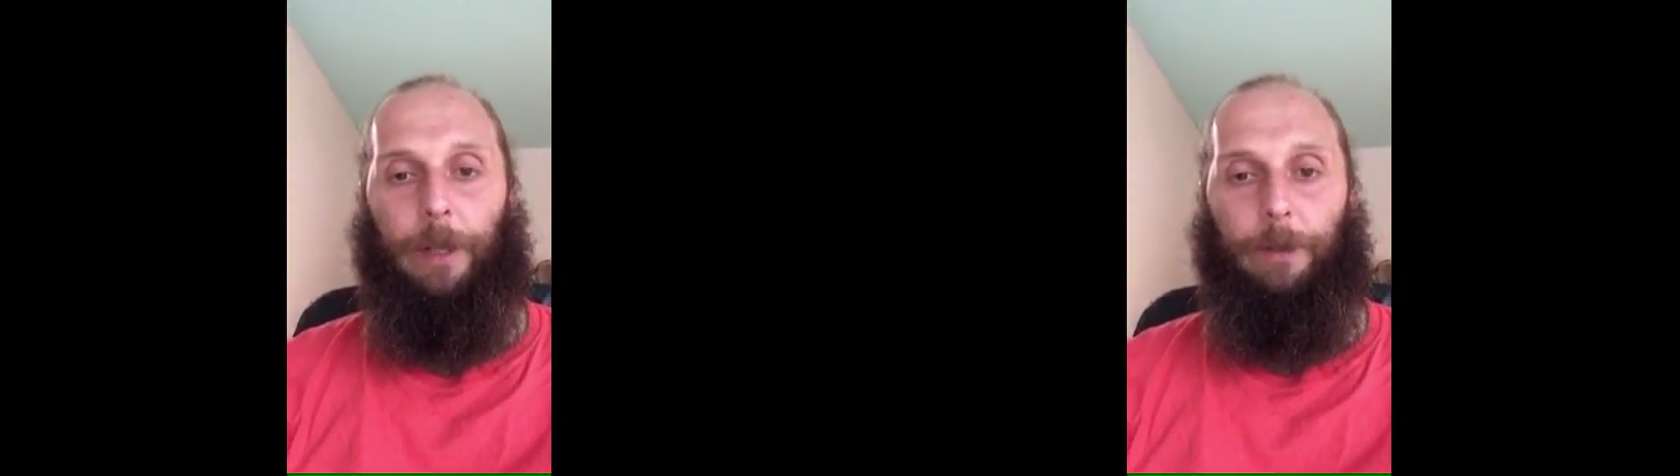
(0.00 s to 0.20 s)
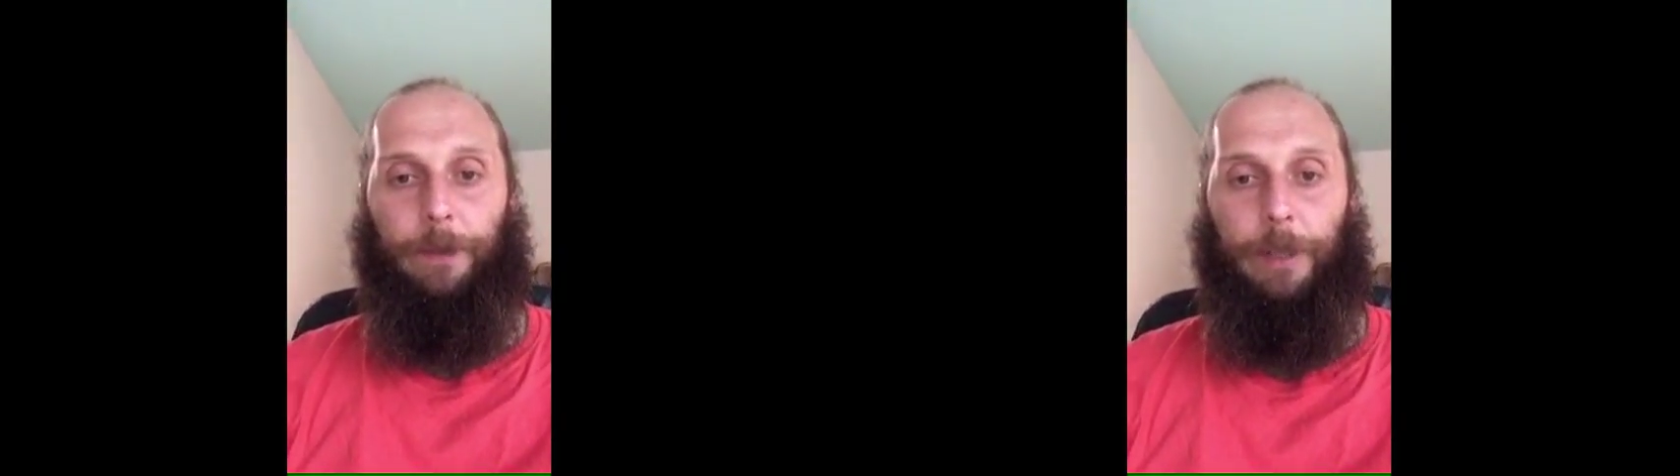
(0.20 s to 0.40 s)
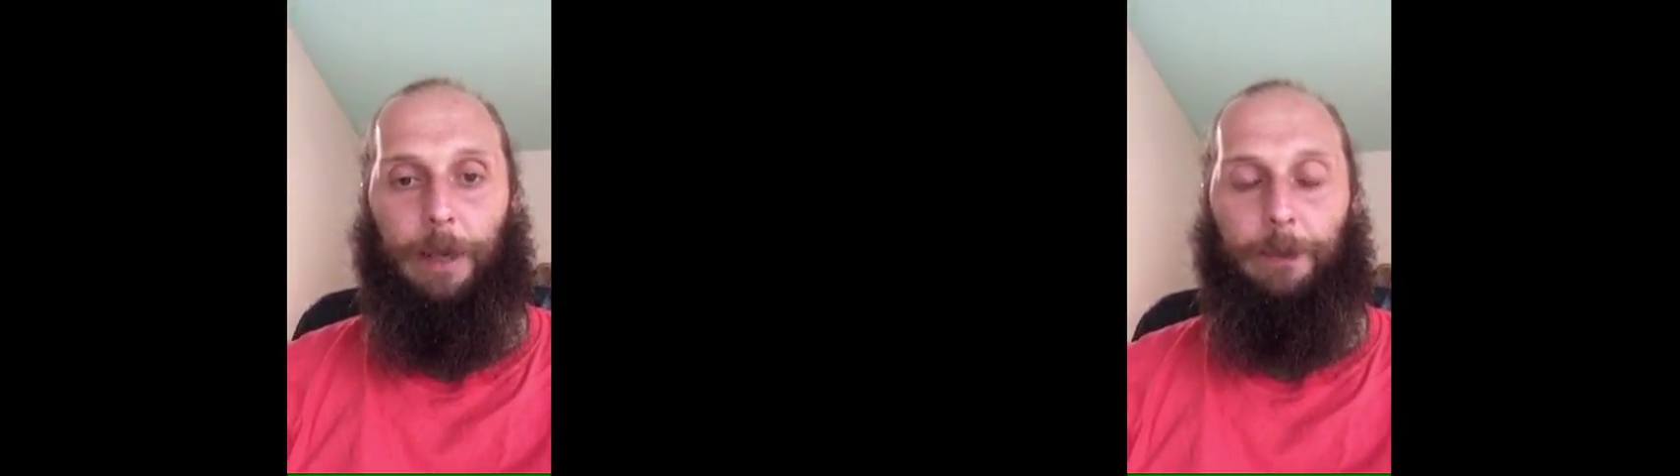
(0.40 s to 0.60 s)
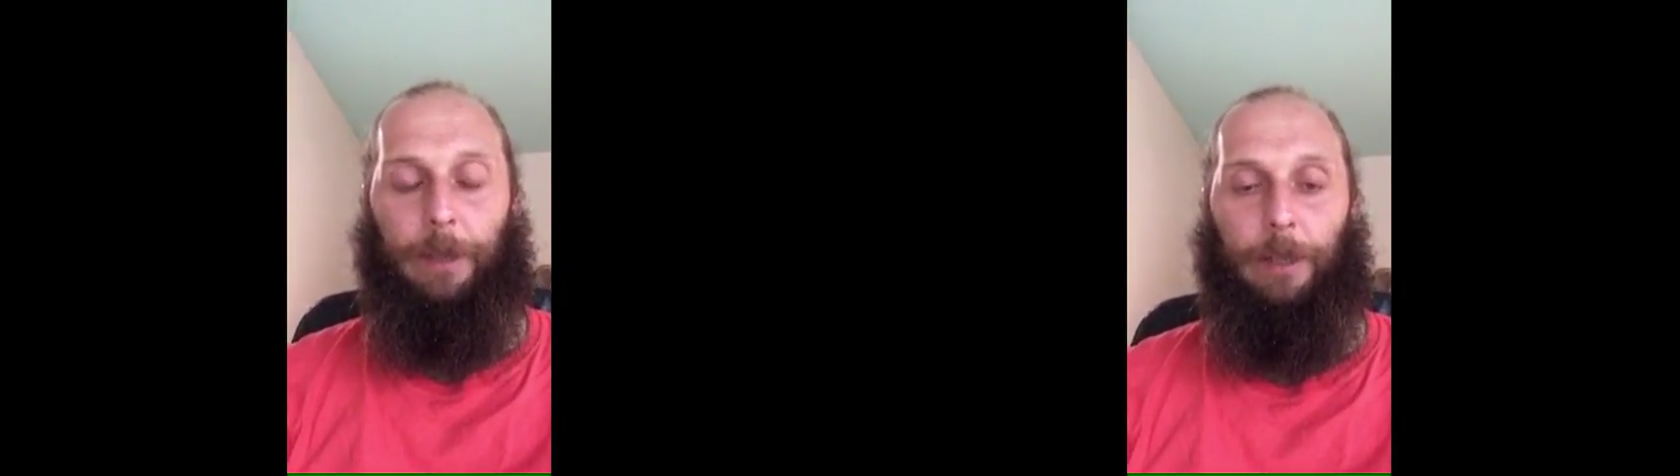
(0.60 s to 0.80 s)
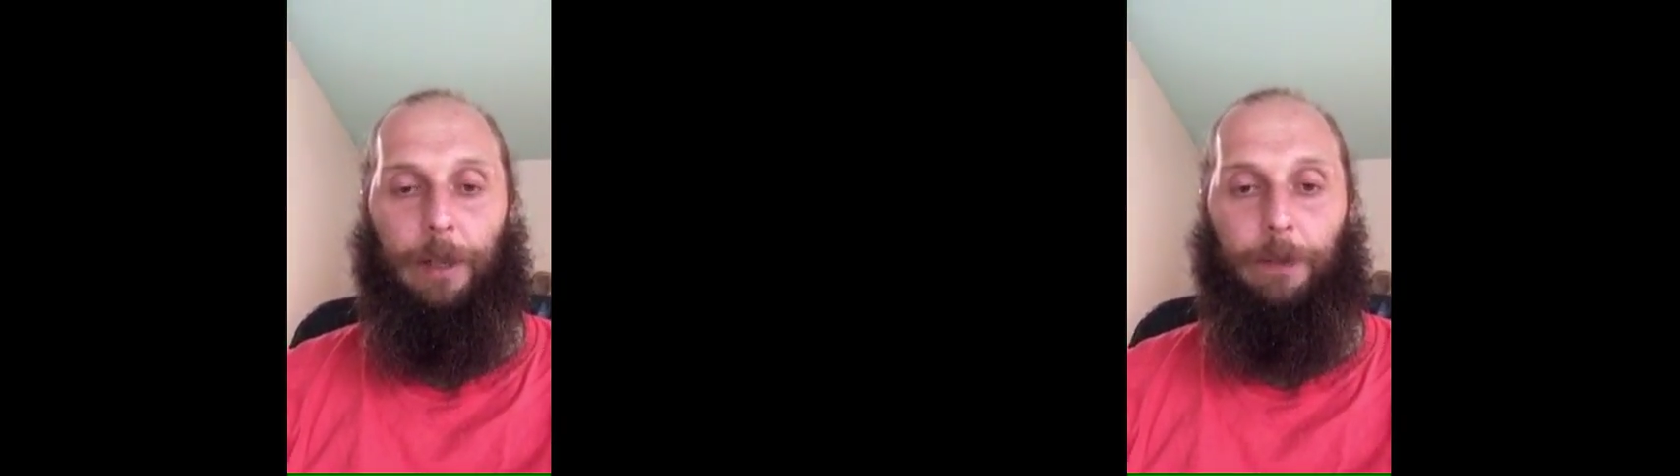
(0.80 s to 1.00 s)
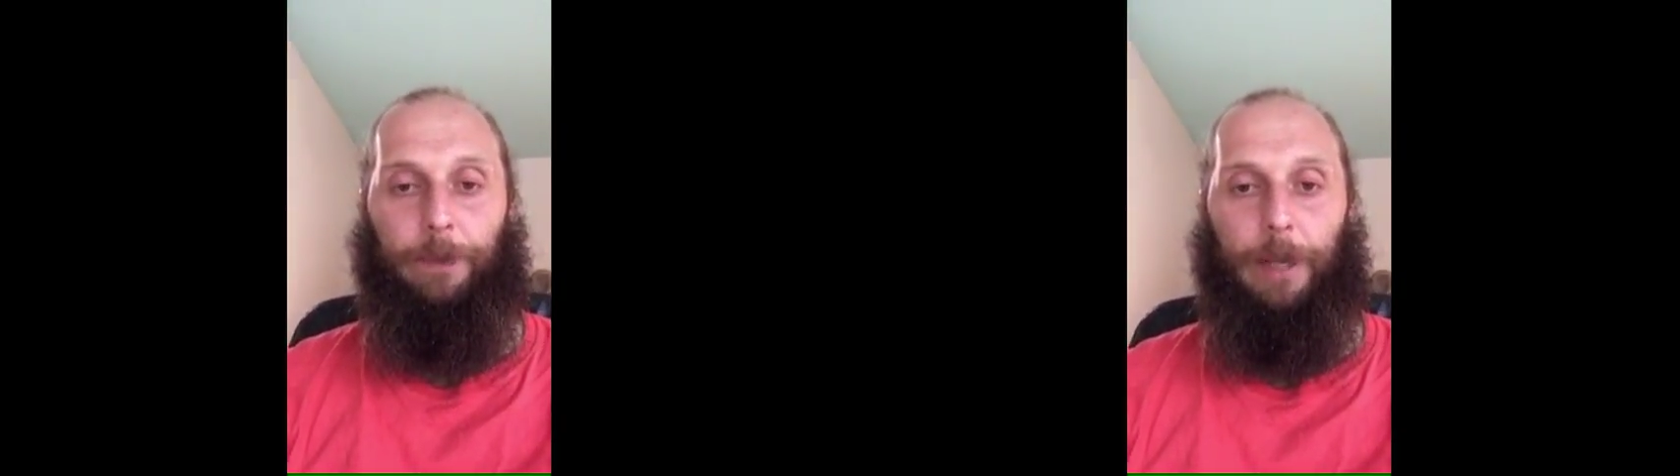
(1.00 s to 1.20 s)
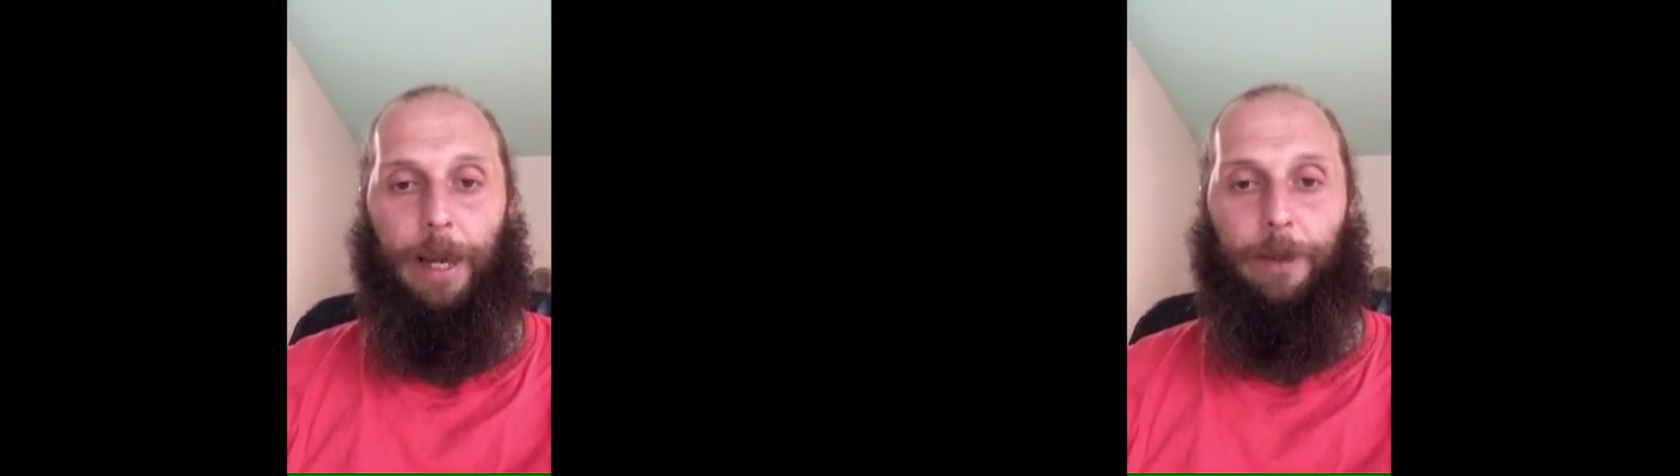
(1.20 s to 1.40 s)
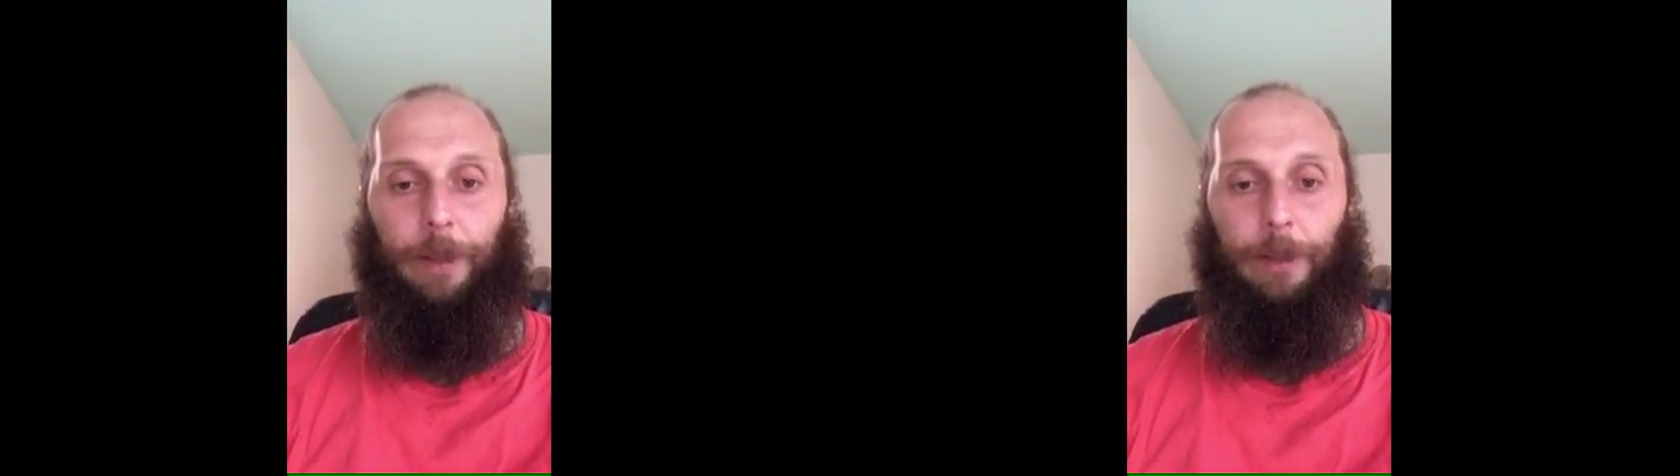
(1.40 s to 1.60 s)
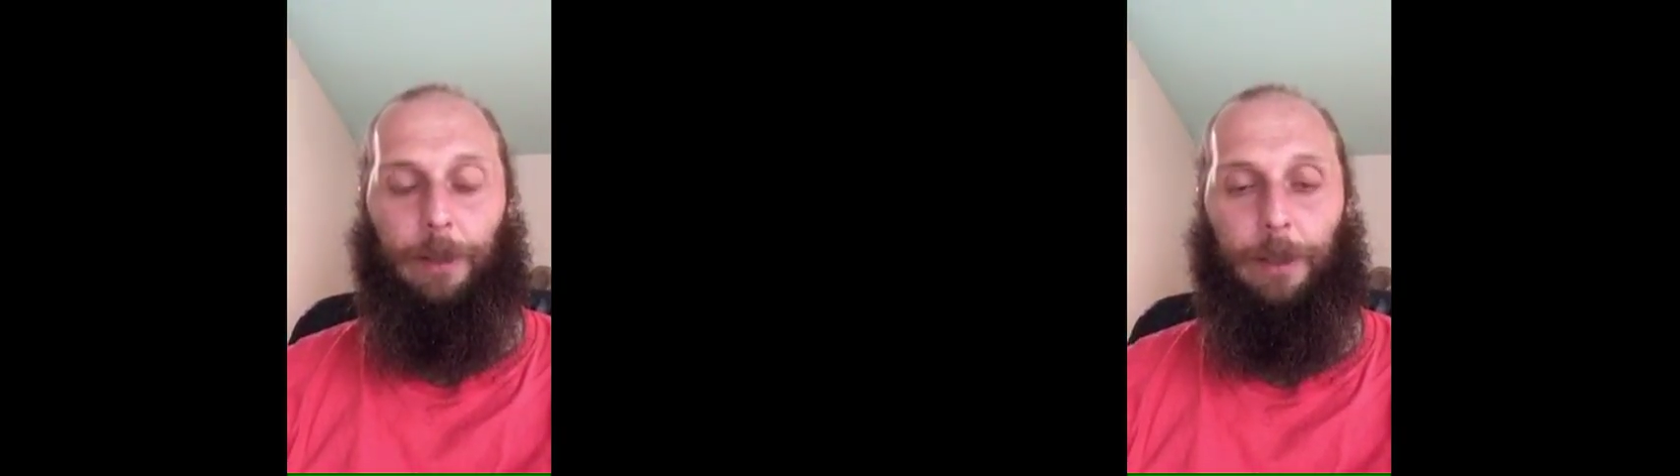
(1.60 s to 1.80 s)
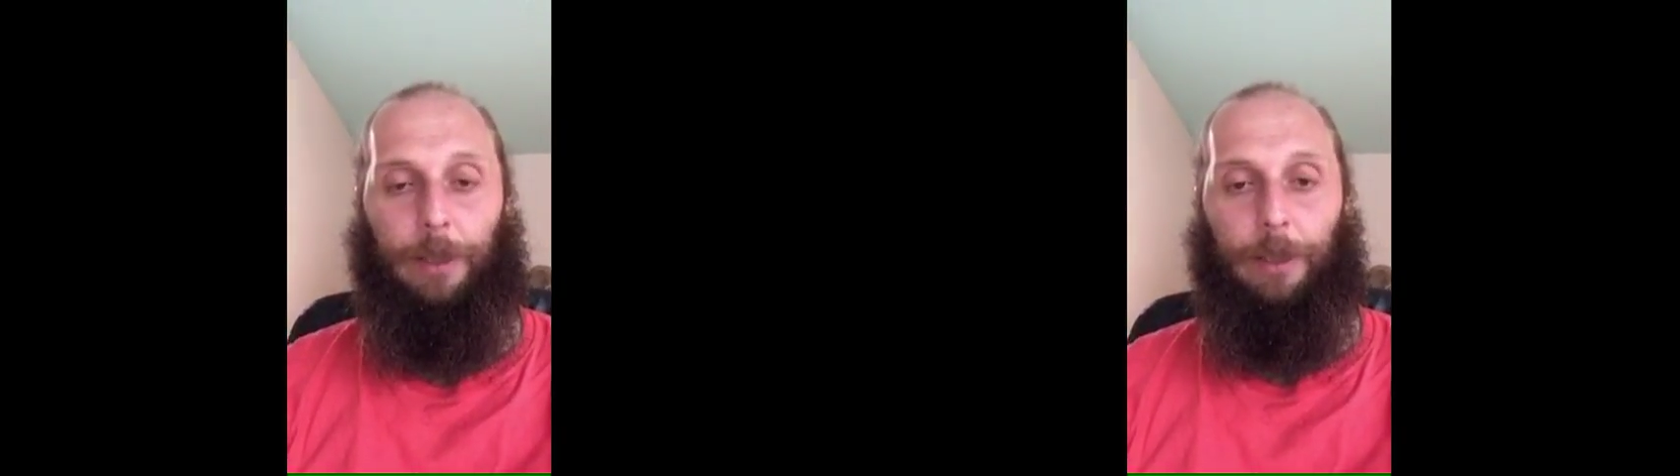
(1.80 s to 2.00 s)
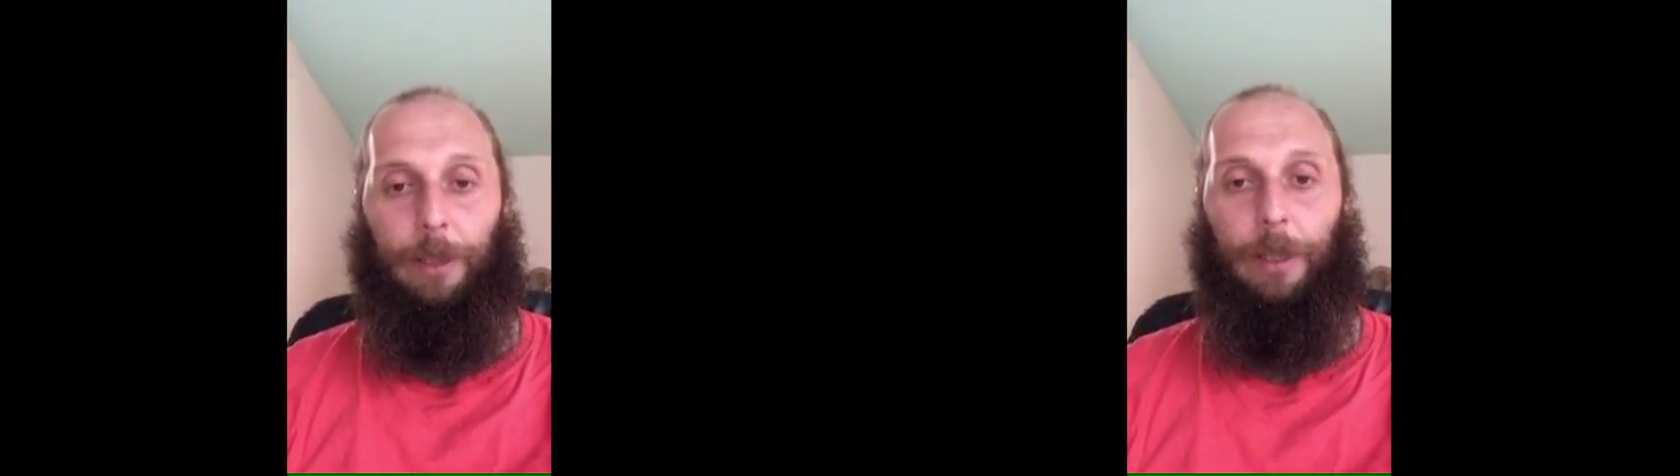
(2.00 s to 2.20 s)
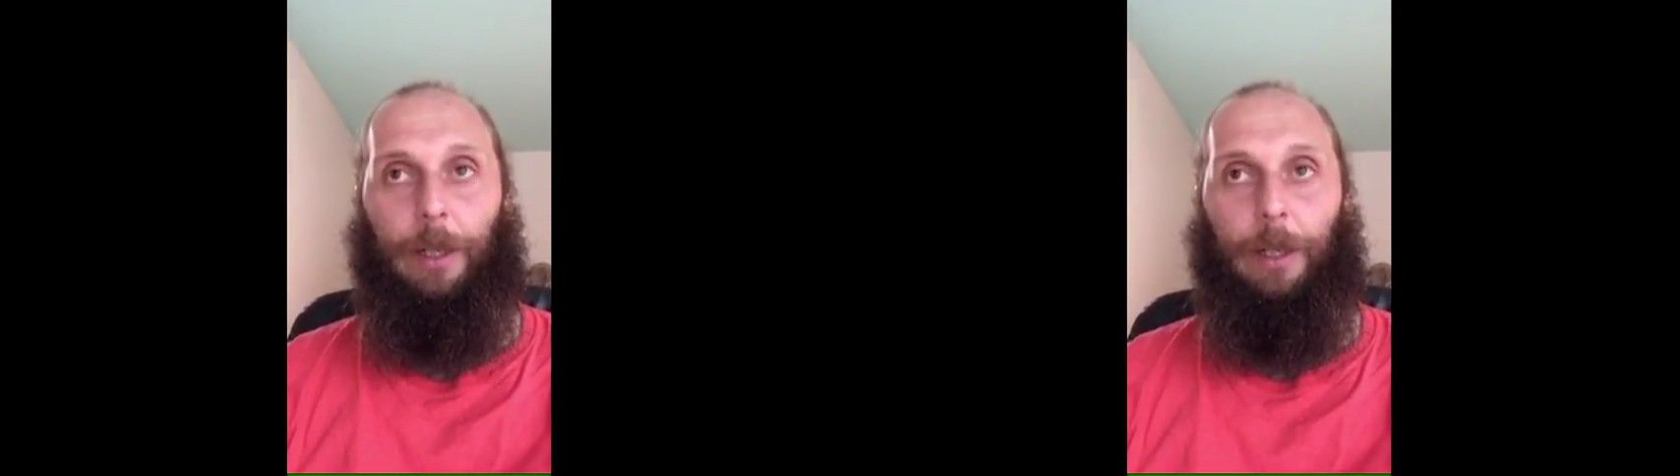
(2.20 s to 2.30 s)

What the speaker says: of Timon of Athens.